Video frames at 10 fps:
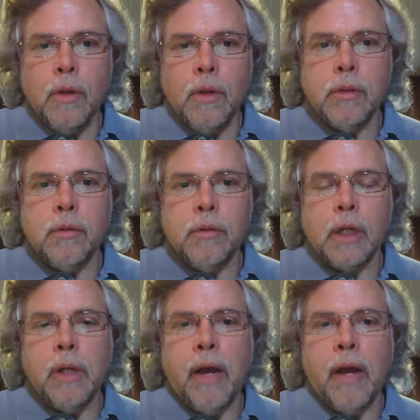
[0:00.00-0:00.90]
which will
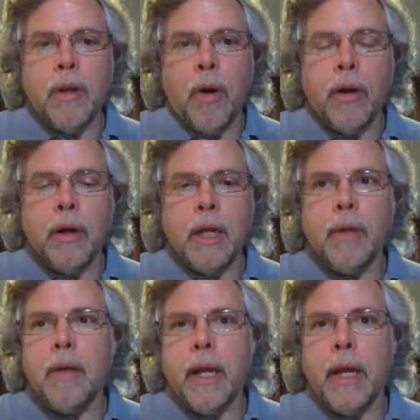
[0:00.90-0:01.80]
also have a part on
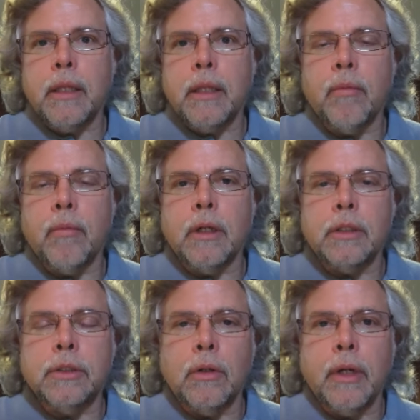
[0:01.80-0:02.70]
my math lab and
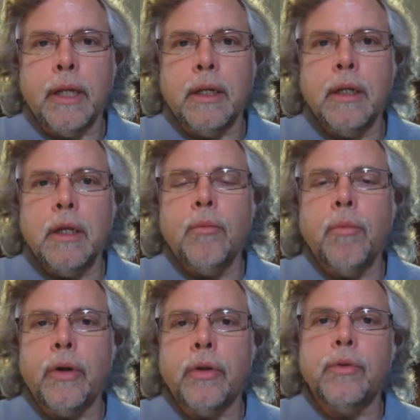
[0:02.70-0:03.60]
also a
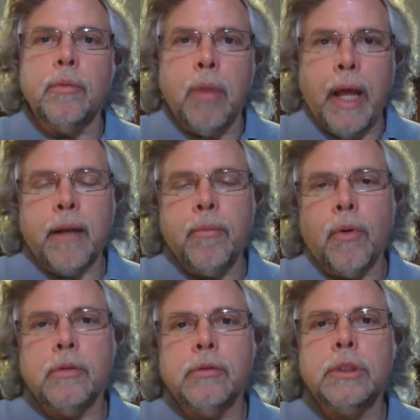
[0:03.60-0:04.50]
part through
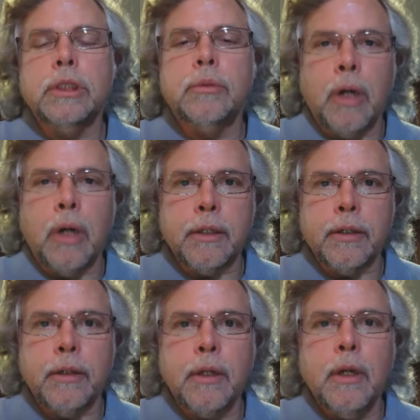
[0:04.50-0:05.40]
Blackboard, which is
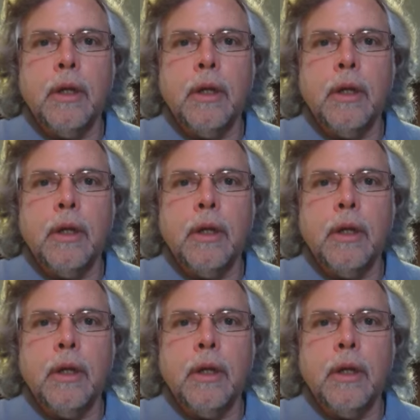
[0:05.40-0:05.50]
proctored